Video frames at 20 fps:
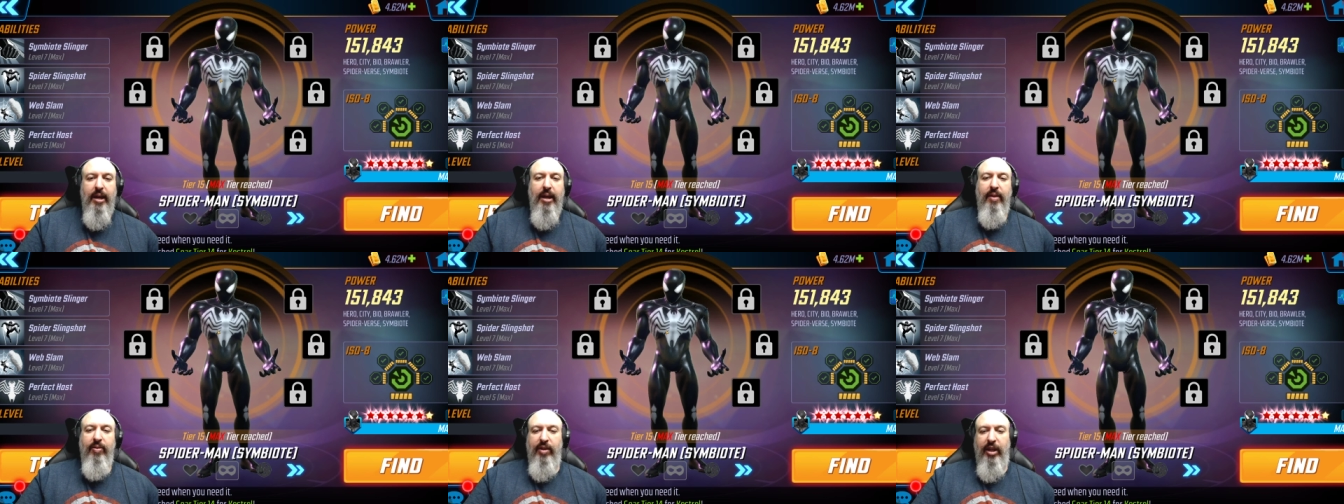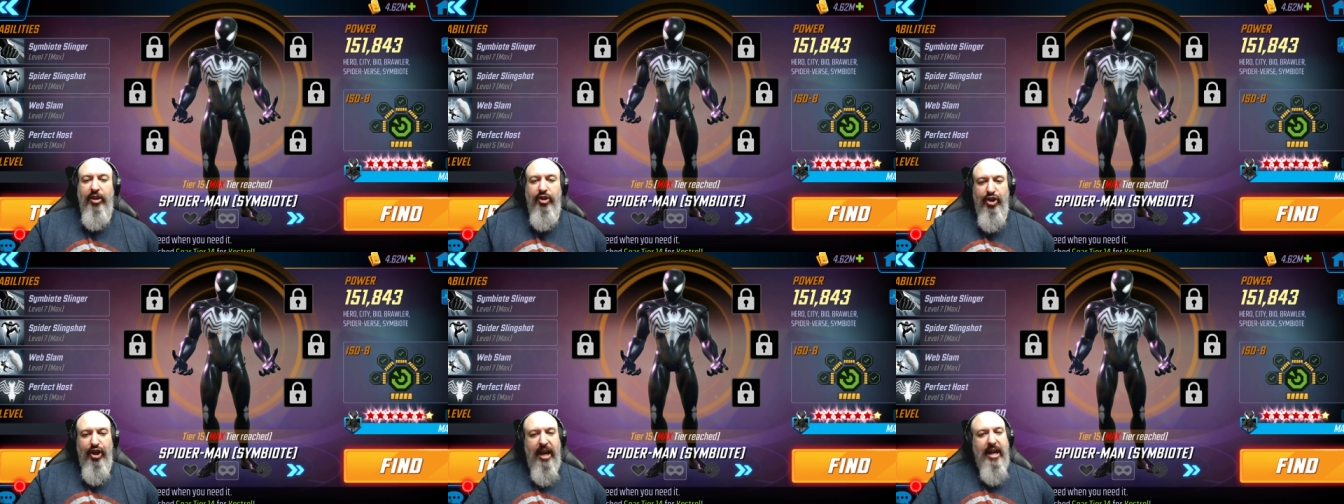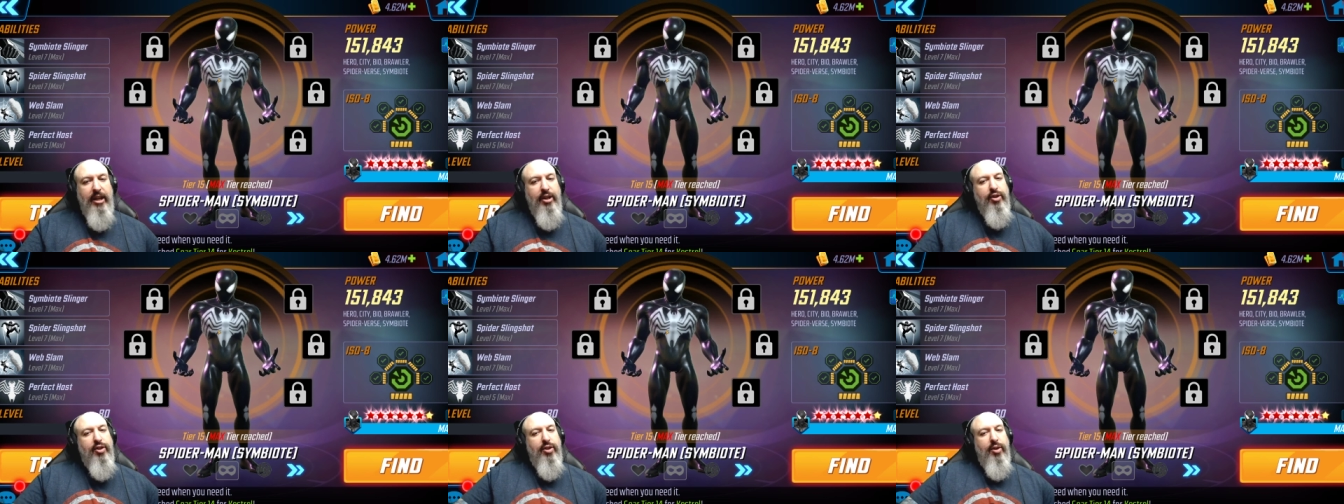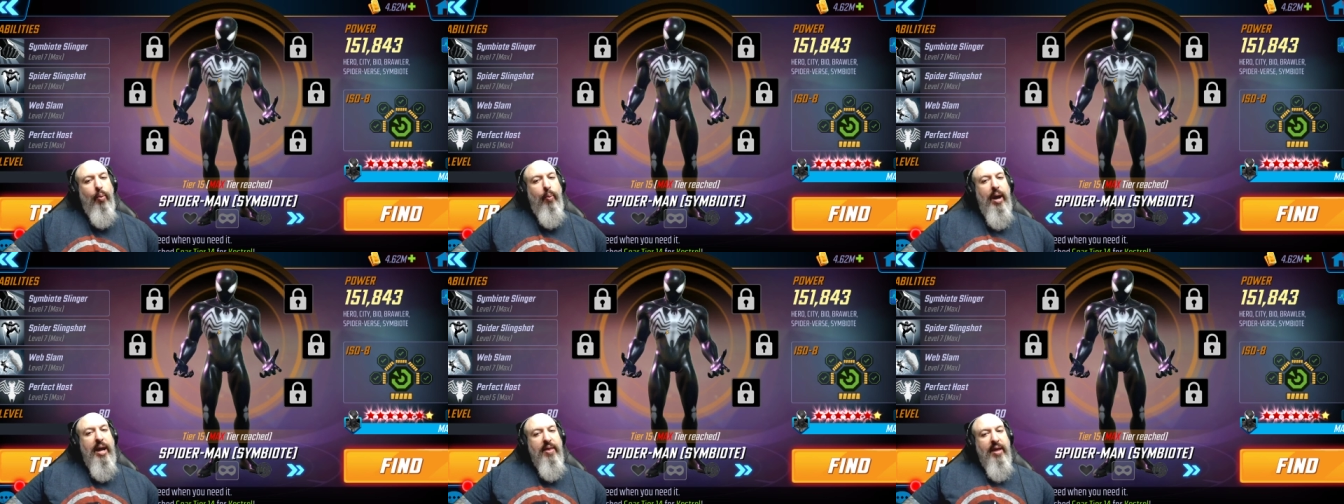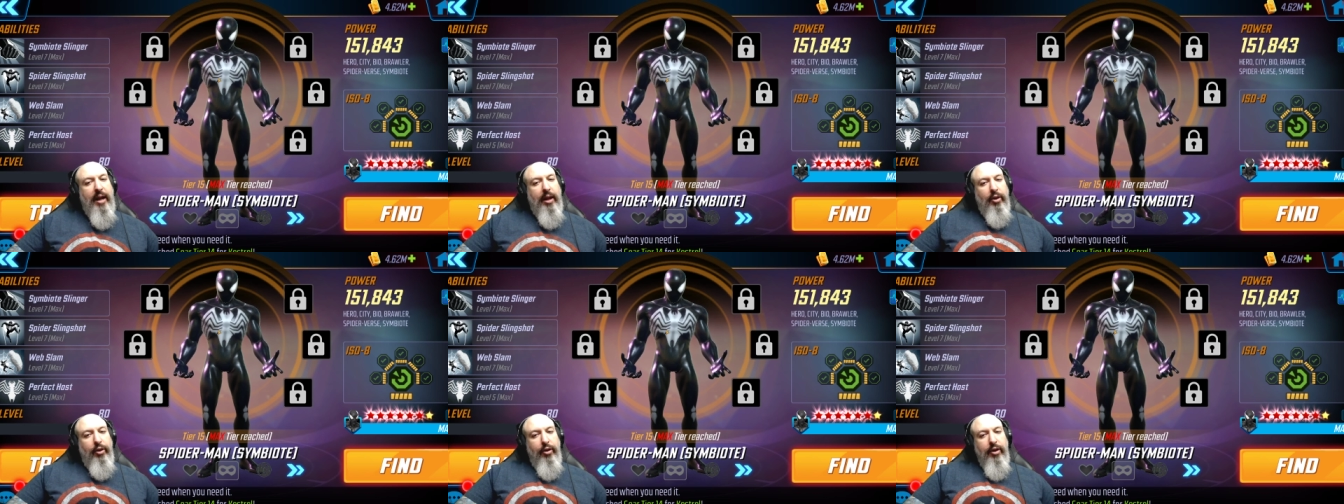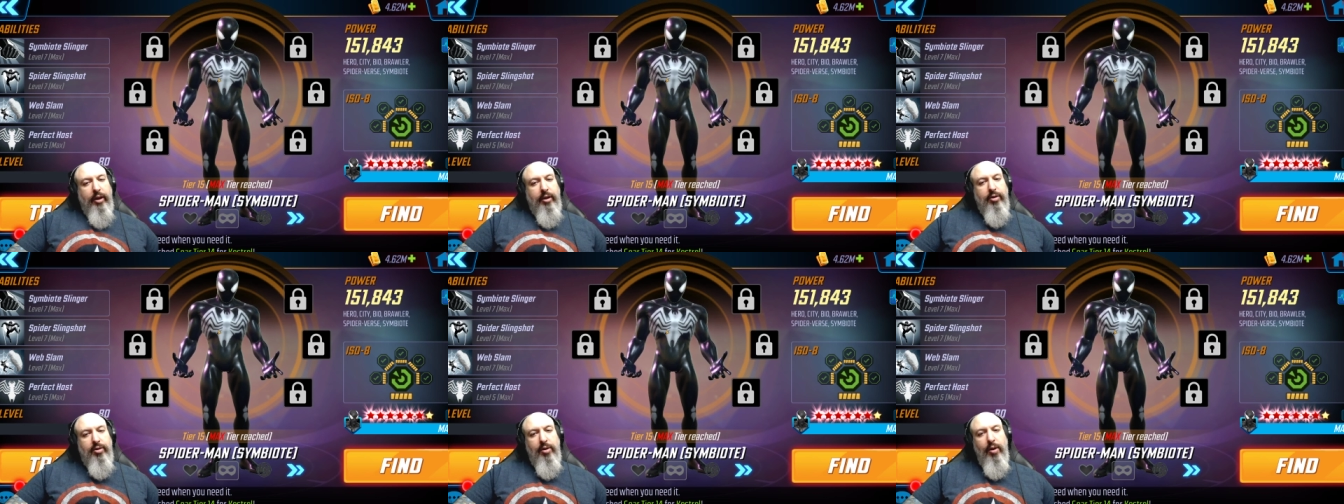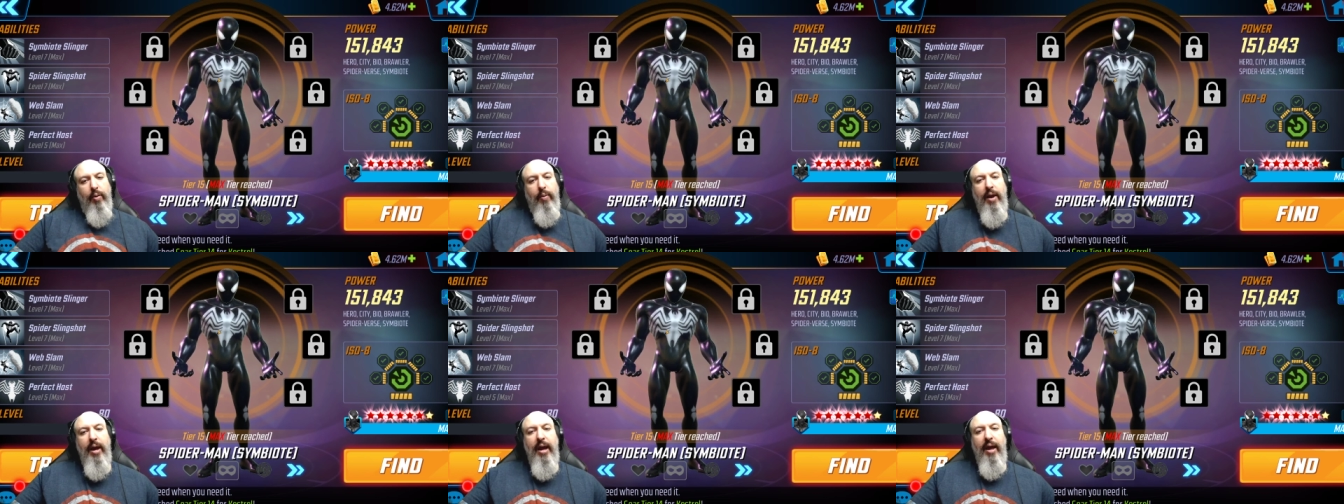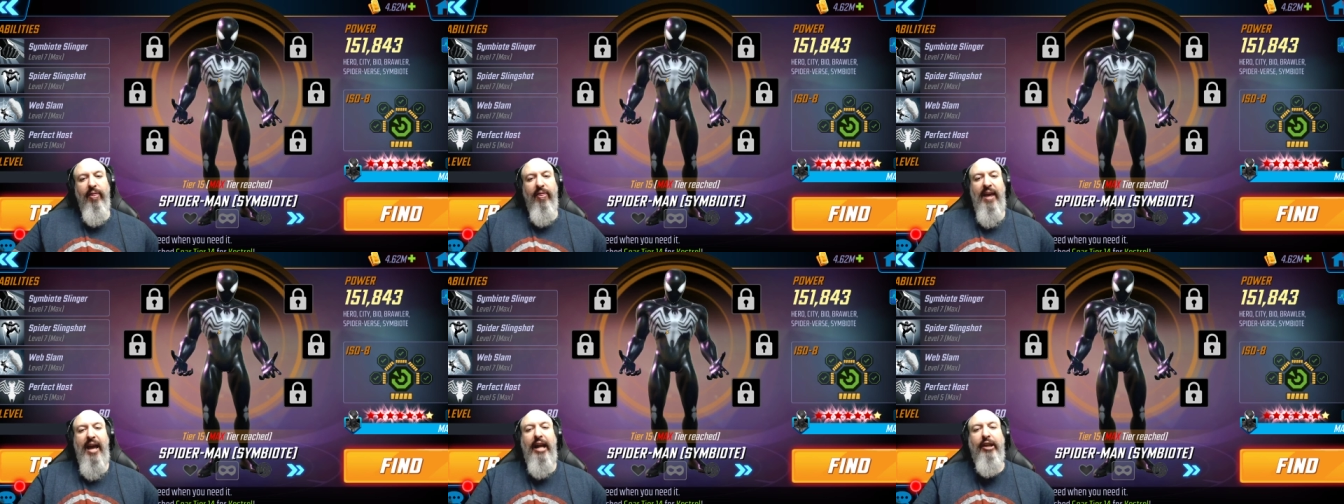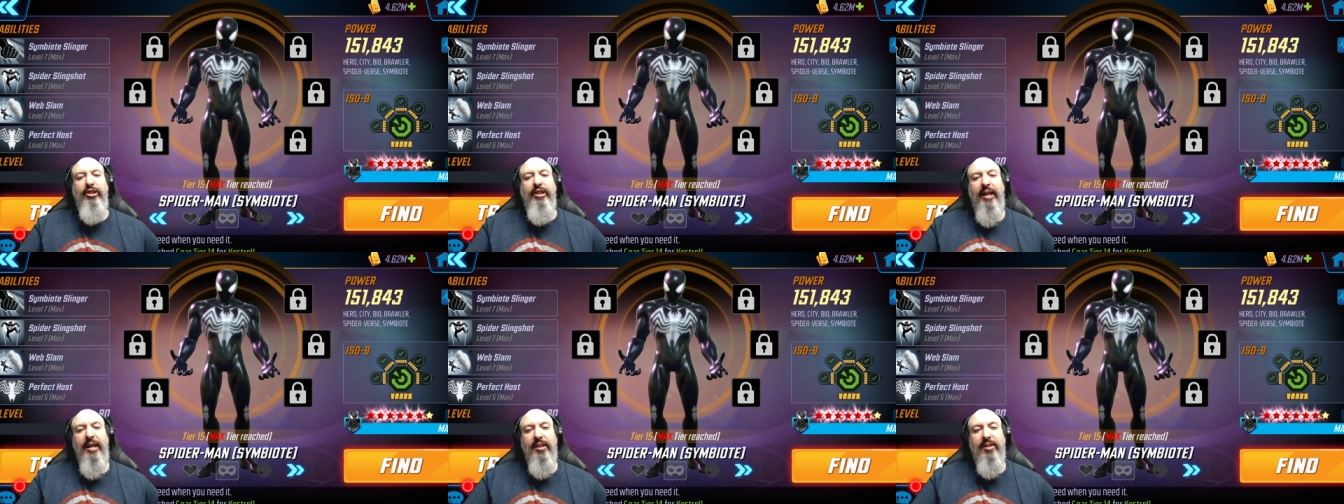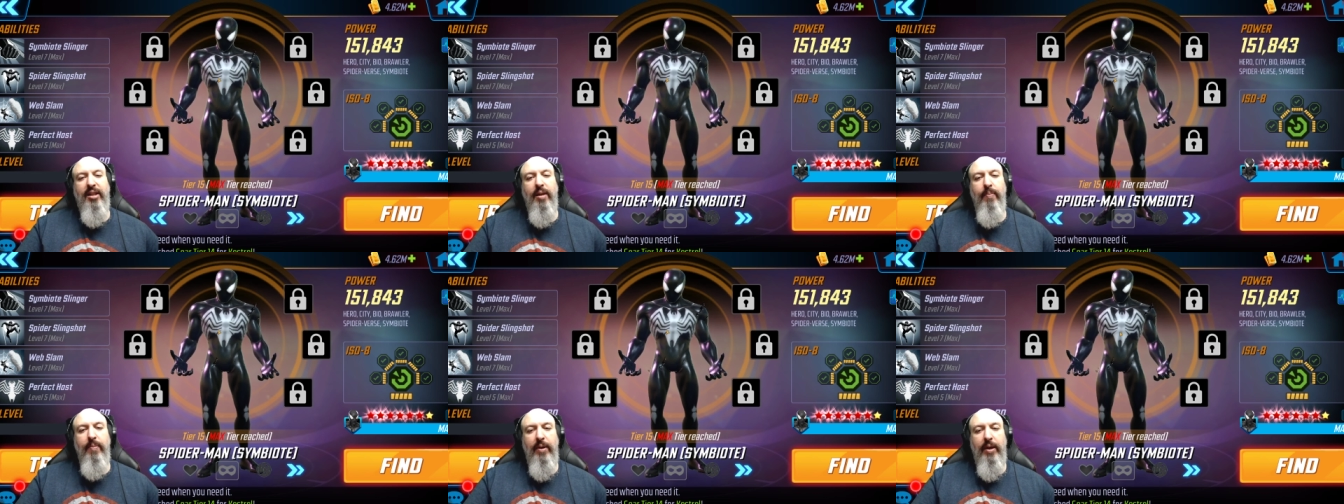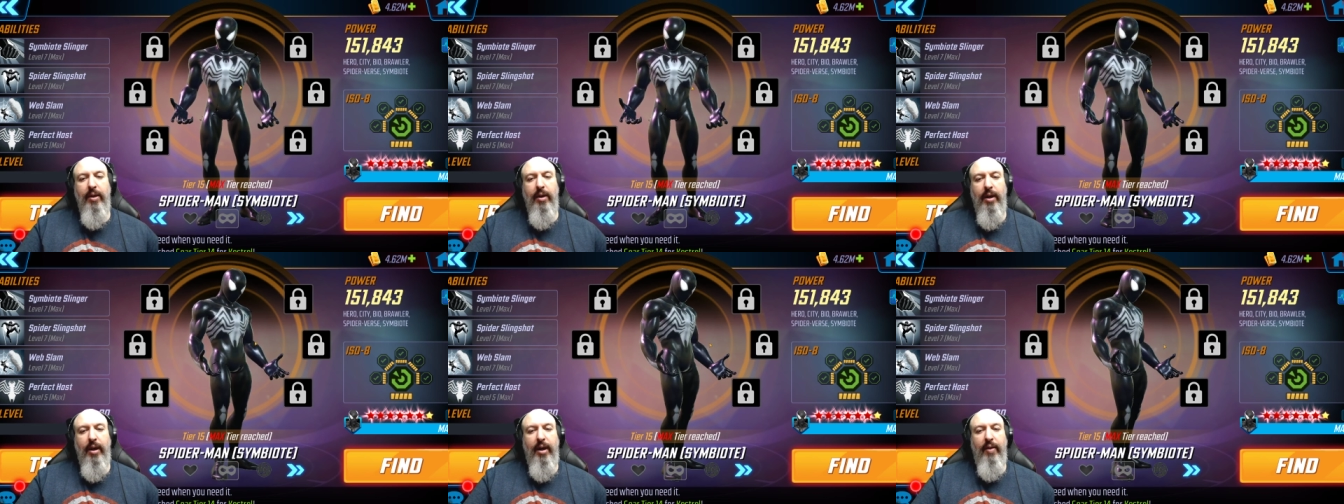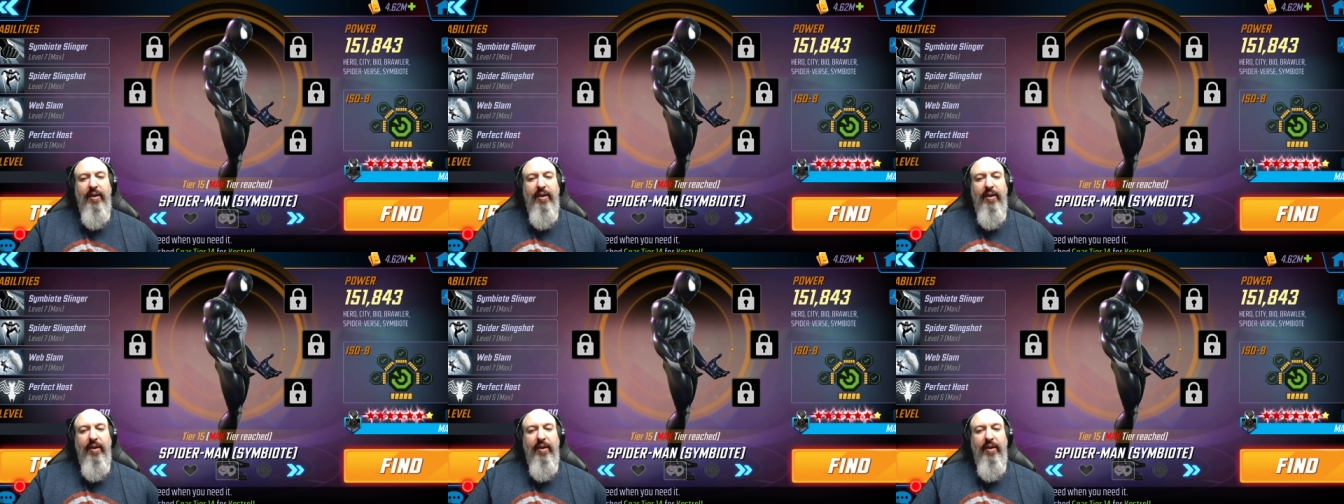They changed the way that it looked. So they actually had a symbi- uh,